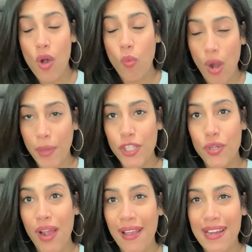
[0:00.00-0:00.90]
Walmart
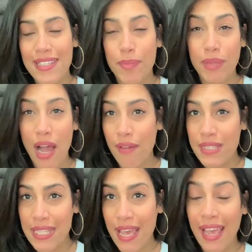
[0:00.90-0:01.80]
try-ons, but
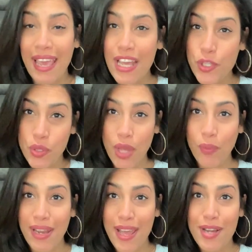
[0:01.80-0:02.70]
obviously I can't do that
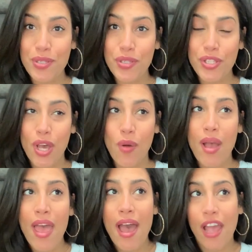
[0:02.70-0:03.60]
right now. So
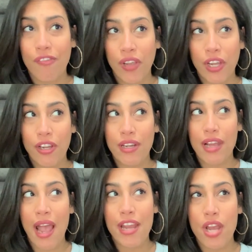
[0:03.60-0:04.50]
I
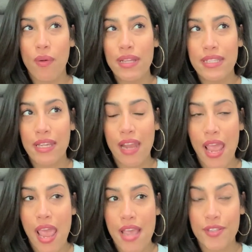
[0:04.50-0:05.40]
figured, I know I did
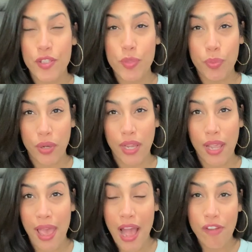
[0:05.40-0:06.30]
a
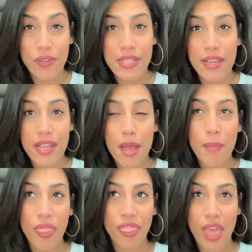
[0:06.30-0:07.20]
spring outfits idea,
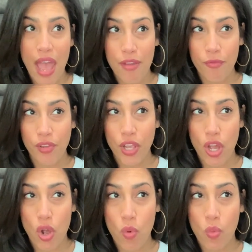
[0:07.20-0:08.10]
but that
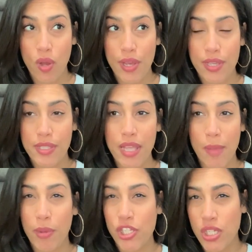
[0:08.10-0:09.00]
video was
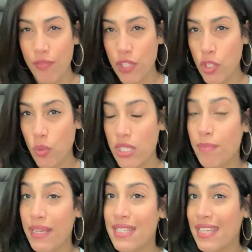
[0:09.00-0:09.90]
a bunch of different stores
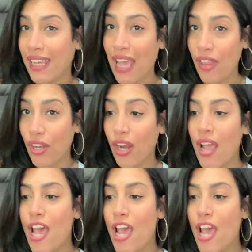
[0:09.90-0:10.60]
mixed together.